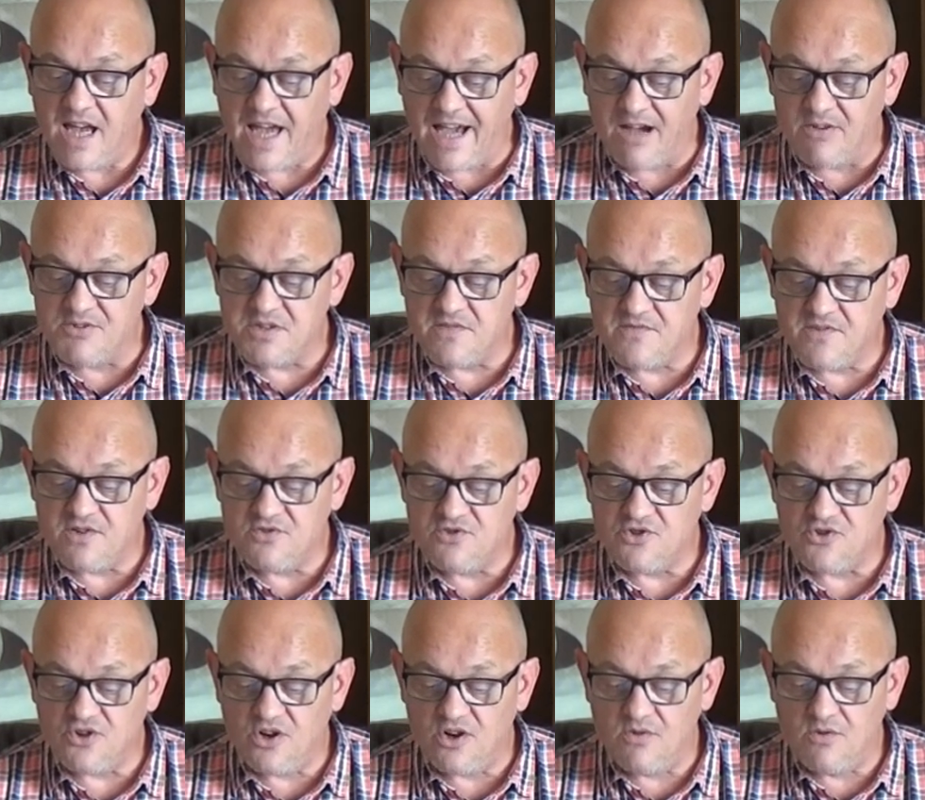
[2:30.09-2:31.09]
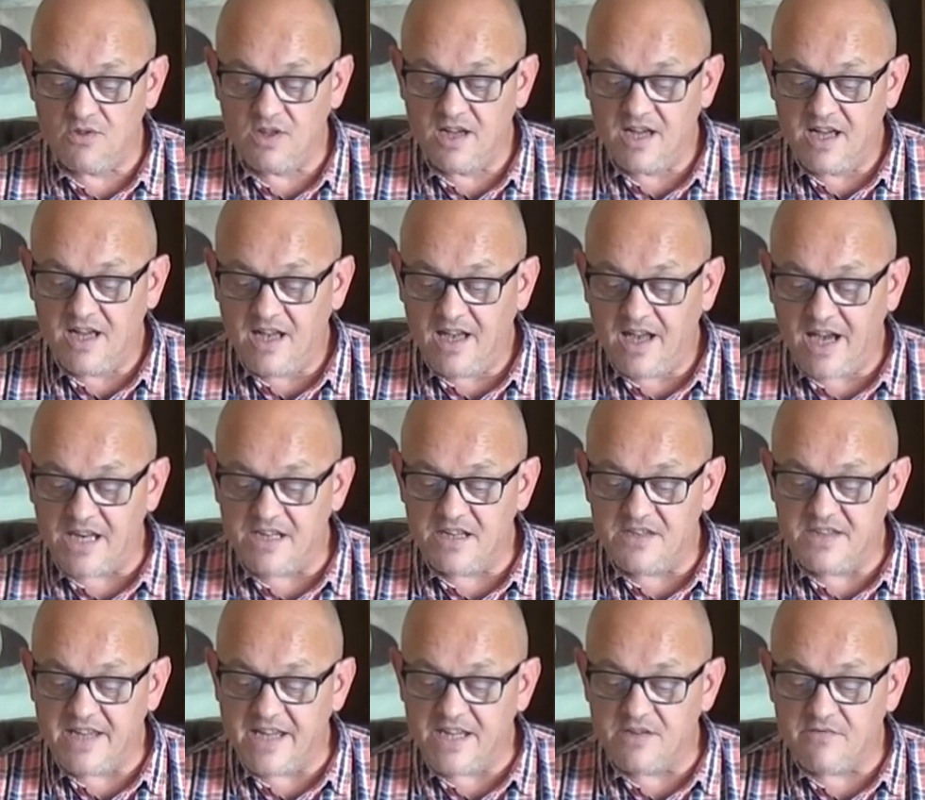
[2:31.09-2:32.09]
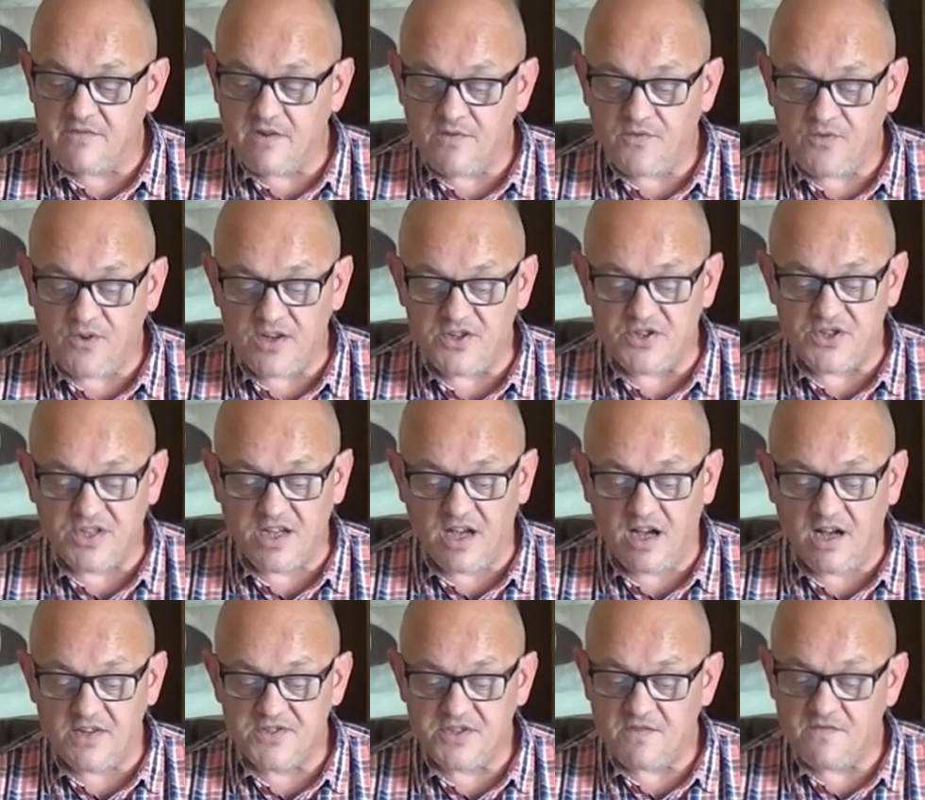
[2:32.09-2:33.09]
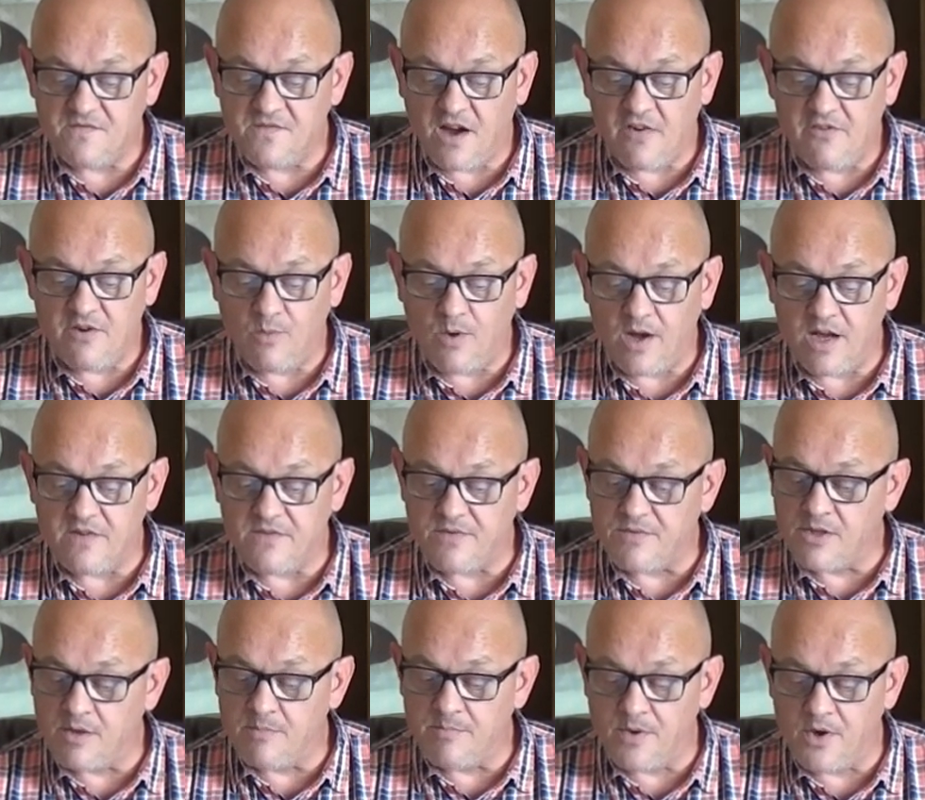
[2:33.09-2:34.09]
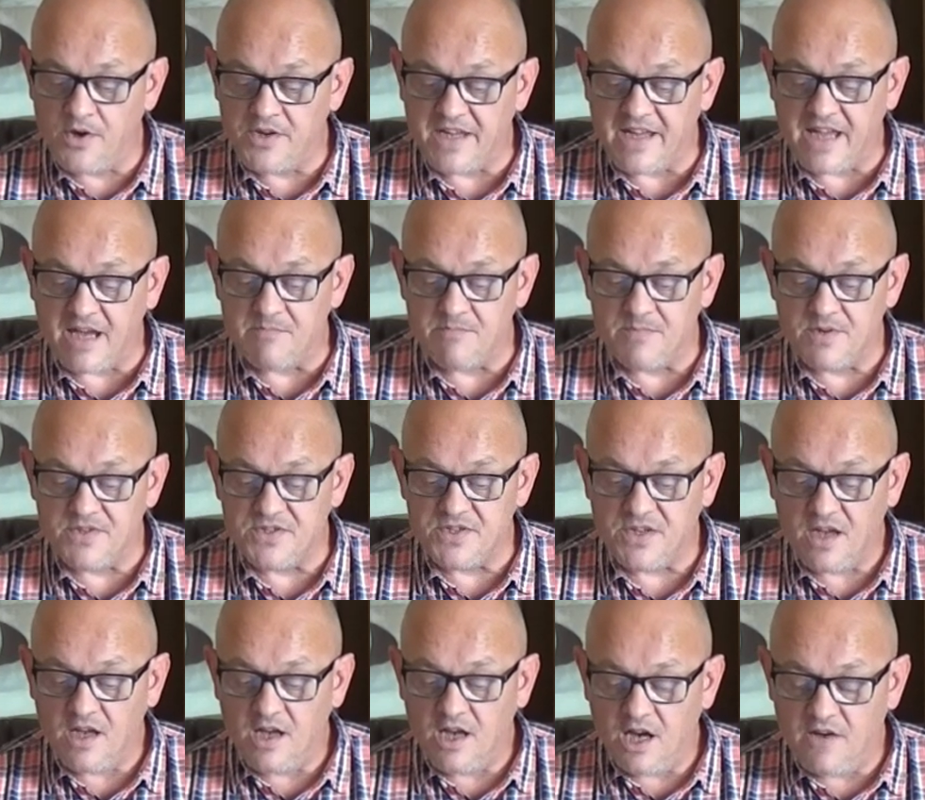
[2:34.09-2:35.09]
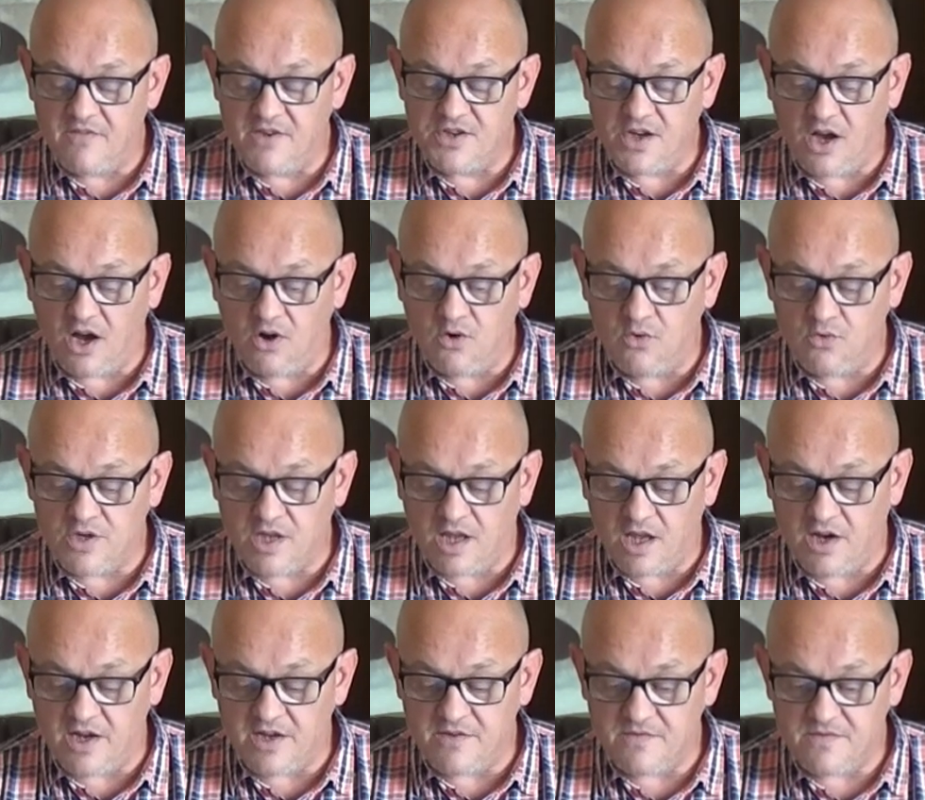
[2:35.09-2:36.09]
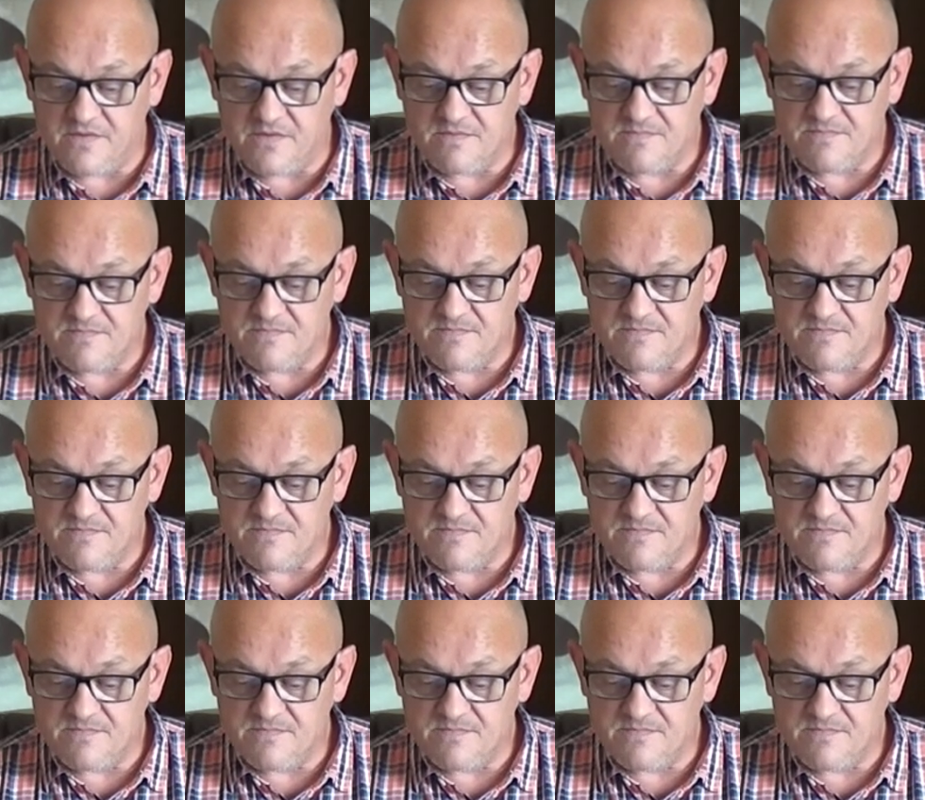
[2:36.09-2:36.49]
out of control and in need of a fresh start far away from the burning embers of an old life.